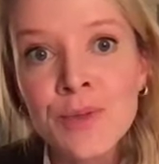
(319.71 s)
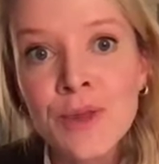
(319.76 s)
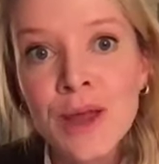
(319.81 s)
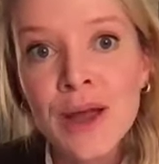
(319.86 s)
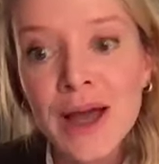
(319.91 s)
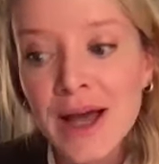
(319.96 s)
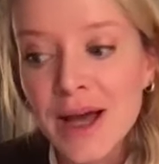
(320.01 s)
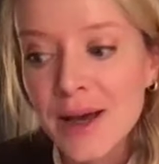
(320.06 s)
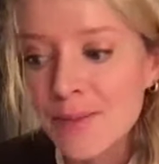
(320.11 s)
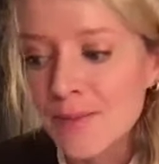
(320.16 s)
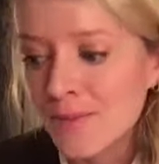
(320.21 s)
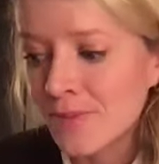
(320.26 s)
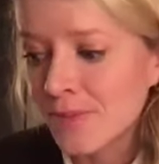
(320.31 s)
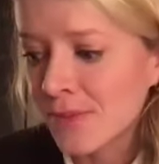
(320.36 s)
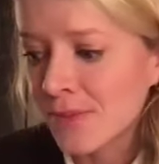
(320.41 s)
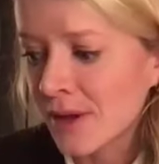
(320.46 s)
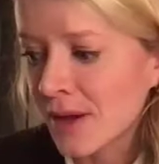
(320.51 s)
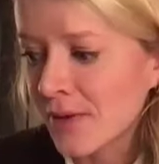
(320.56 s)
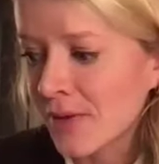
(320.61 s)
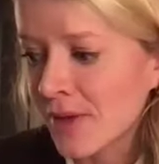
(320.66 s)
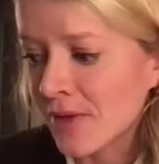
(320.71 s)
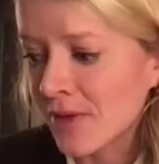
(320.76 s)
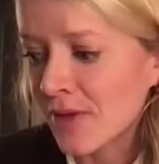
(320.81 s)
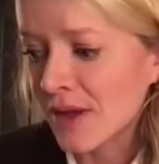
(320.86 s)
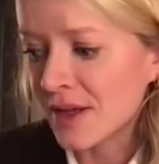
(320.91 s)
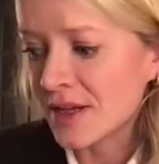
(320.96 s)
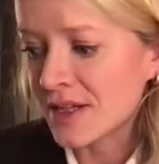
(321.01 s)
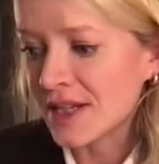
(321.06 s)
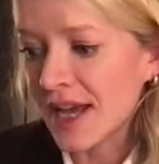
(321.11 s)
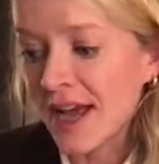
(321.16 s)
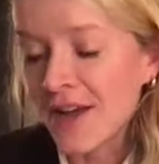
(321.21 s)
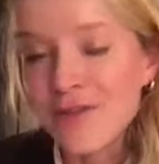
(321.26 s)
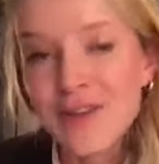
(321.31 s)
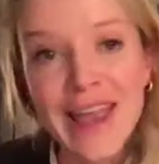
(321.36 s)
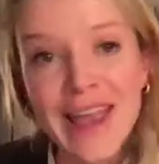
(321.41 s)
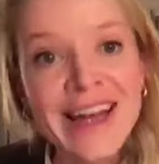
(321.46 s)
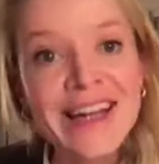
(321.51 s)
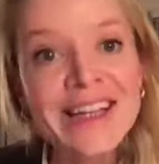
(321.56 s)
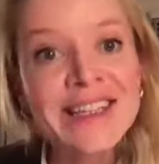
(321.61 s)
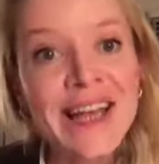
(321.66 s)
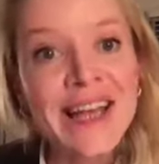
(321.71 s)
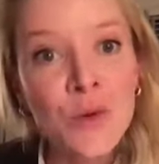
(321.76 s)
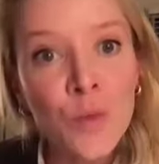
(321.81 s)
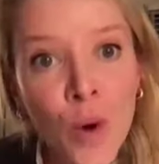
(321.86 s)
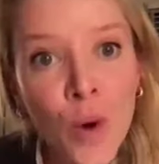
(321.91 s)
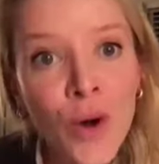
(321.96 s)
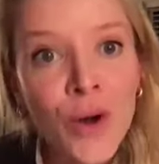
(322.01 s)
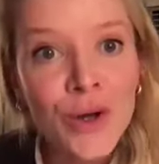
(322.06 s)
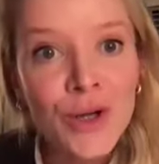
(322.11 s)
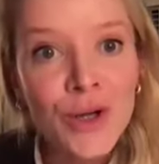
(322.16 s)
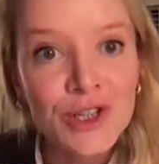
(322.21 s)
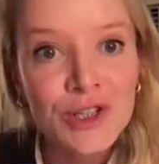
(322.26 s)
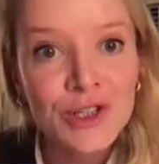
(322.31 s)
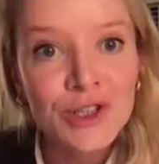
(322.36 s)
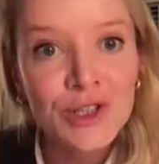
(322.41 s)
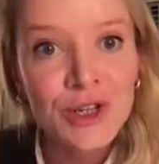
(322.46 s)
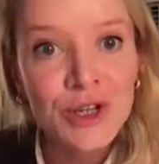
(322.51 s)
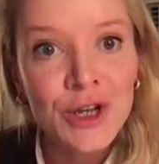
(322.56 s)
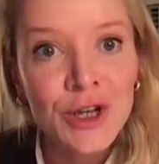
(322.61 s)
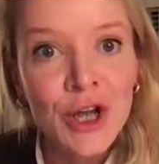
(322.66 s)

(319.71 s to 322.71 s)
um, that that uh, Afghanistan was.